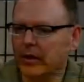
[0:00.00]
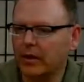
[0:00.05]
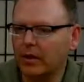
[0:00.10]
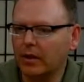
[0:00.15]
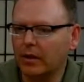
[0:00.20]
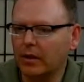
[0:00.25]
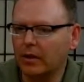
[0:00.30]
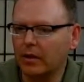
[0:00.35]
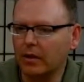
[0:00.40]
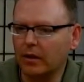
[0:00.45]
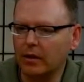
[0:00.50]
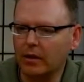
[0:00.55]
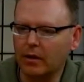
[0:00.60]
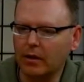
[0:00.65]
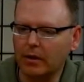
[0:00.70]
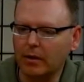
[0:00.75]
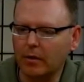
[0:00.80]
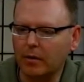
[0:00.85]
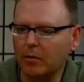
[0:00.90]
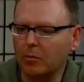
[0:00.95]
the
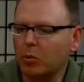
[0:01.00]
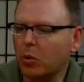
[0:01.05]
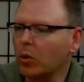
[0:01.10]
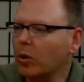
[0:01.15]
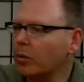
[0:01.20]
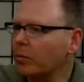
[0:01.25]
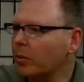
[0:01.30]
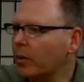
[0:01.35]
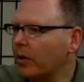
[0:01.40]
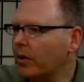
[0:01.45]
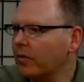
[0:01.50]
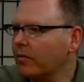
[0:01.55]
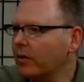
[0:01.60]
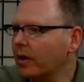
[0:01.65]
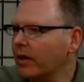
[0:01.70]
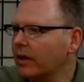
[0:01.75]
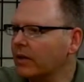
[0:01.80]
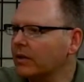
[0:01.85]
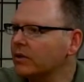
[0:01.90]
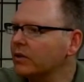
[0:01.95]
poorer part of
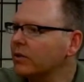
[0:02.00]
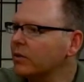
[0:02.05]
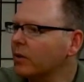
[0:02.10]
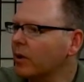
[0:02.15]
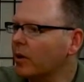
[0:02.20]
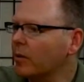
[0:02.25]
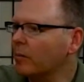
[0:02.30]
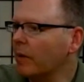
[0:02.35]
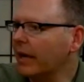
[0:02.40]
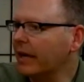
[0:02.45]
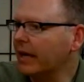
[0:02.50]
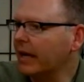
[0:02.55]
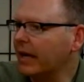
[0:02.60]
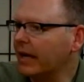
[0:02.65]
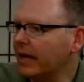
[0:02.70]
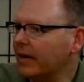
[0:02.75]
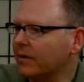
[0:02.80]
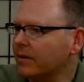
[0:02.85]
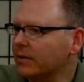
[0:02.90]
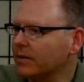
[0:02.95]
Redlands through our Micah
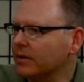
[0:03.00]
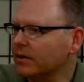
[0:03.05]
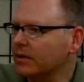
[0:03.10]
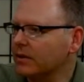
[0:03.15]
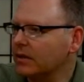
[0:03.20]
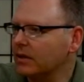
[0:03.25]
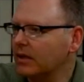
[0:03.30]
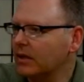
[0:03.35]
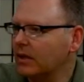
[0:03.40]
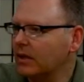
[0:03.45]
House